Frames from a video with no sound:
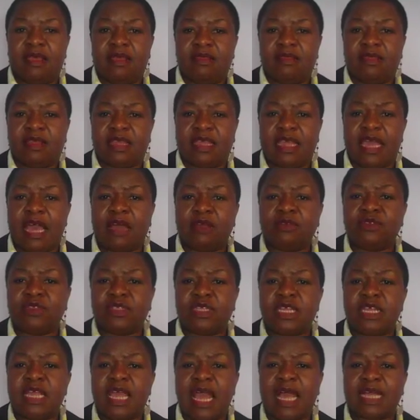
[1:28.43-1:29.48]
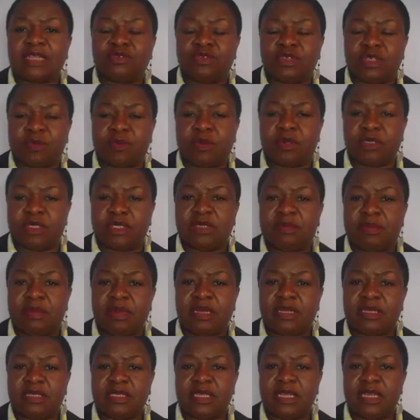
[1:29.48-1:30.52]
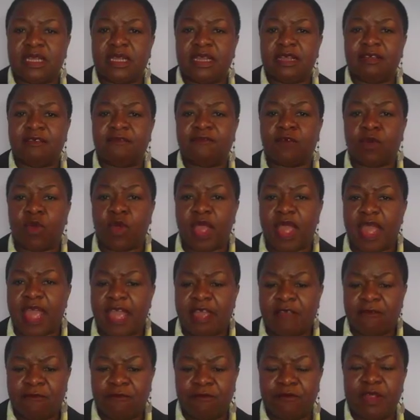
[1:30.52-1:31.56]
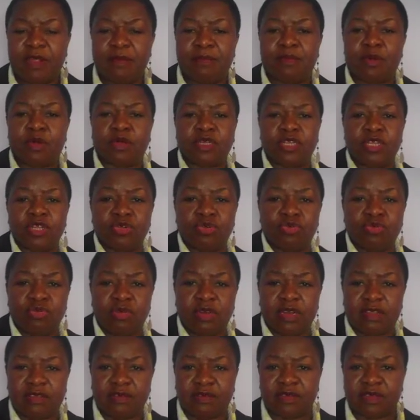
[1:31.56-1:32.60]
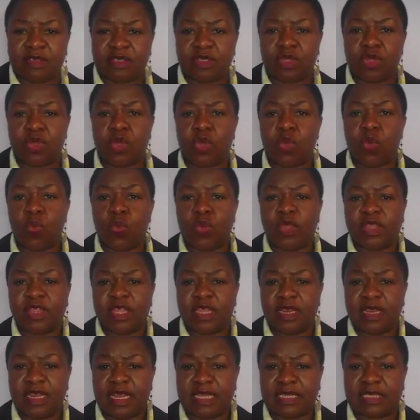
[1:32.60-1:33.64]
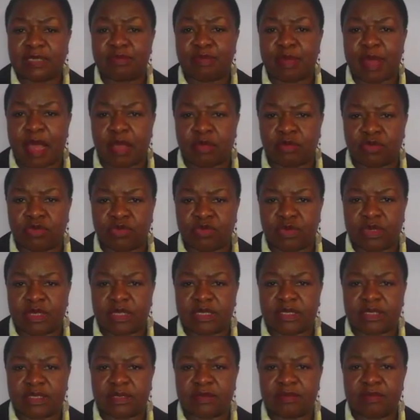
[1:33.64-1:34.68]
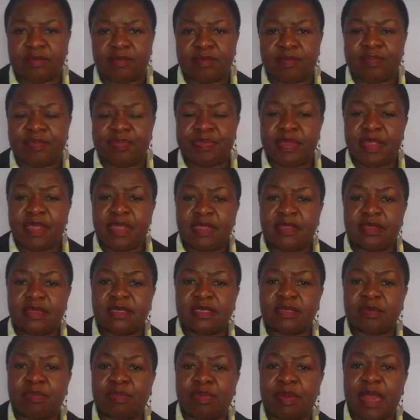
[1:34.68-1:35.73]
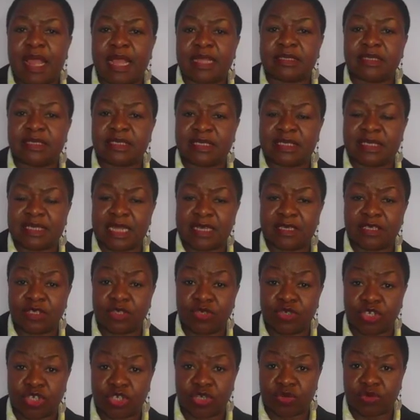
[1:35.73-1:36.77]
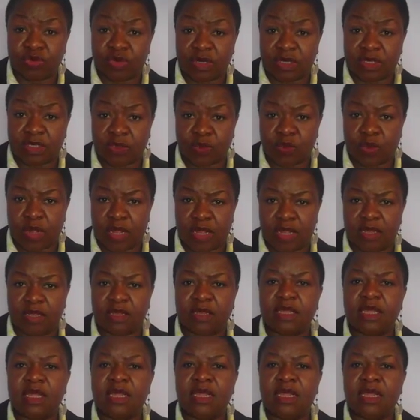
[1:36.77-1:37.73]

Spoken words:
The county has responsibility for everybody who lives within its boundaries. This extends to children as well.